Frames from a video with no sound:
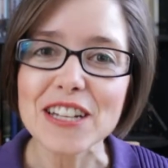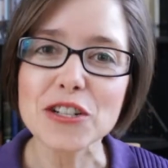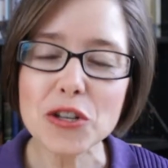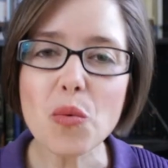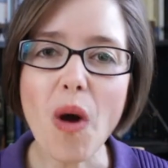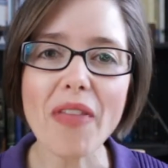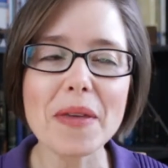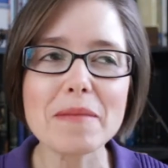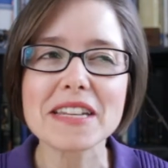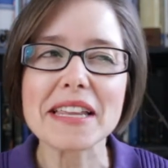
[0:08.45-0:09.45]
Do you want
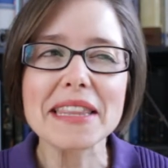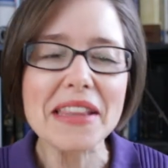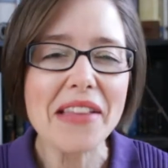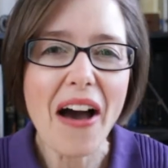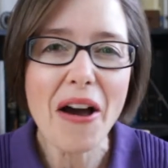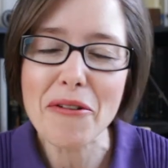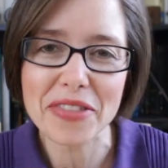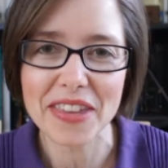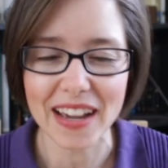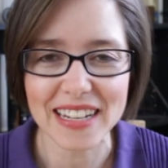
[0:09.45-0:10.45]
them to
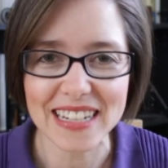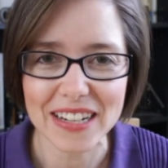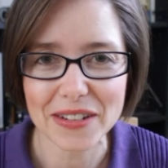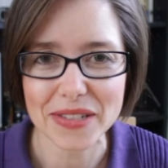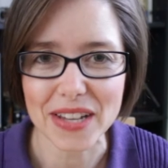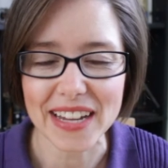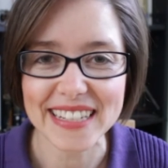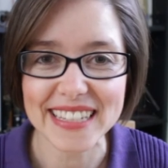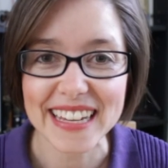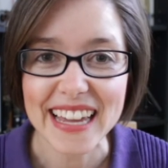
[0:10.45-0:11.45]
love the idea of
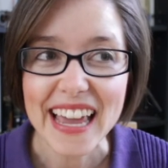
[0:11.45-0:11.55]
science?